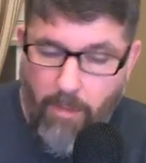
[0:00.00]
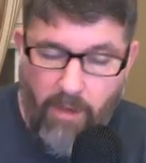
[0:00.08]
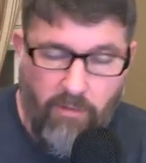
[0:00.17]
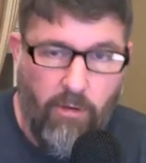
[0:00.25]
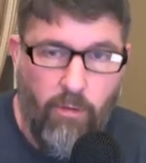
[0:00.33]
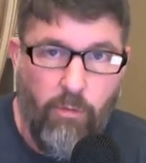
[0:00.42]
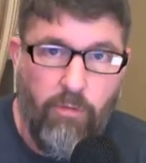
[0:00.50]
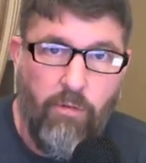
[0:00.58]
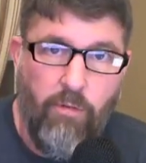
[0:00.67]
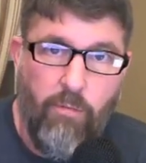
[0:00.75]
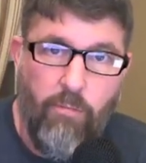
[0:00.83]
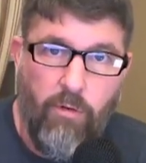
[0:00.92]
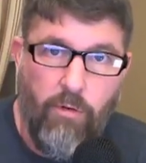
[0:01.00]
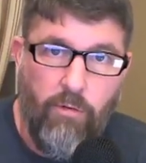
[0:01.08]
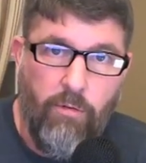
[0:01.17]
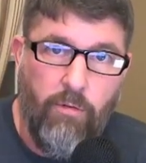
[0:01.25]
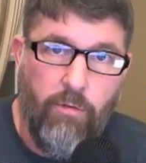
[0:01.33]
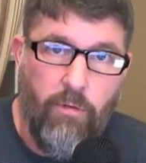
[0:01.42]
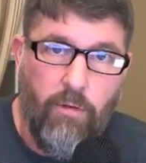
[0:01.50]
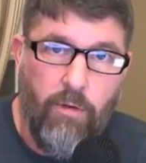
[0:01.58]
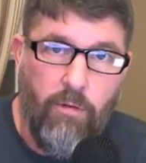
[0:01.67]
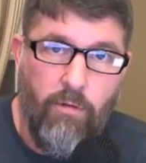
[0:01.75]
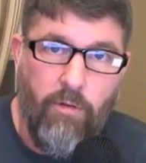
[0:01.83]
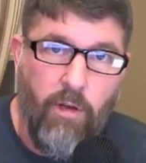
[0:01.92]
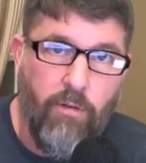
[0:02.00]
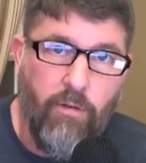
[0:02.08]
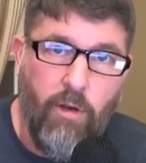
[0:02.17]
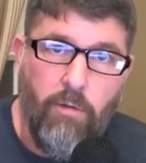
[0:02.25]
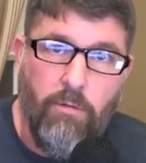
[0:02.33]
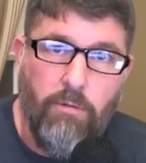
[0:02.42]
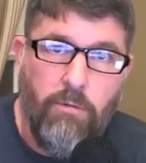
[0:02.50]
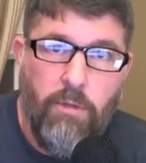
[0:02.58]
Apex ecosystem versus the GHL